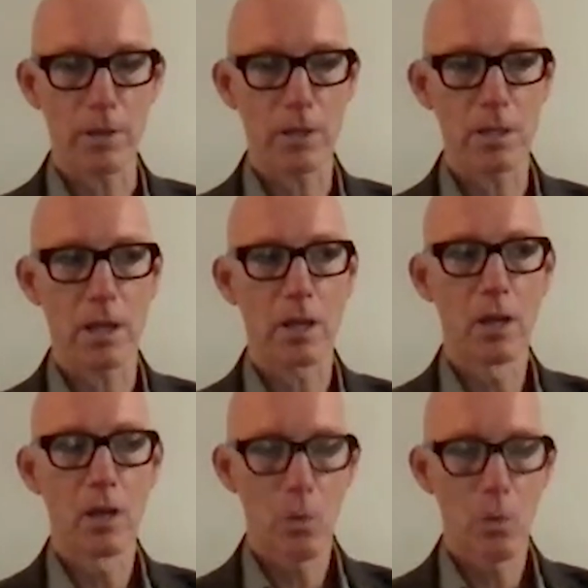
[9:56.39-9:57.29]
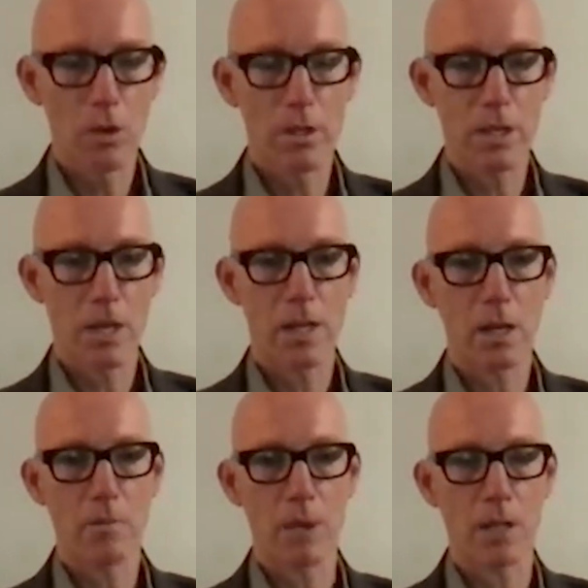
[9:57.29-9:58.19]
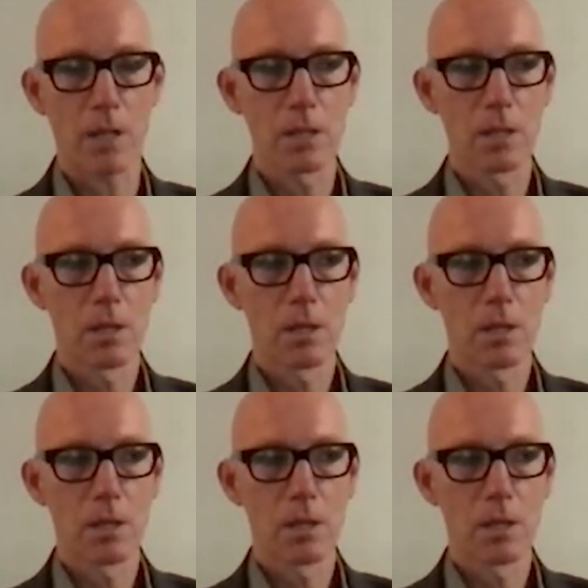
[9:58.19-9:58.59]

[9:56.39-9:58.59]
They're saying we're attacking Hamas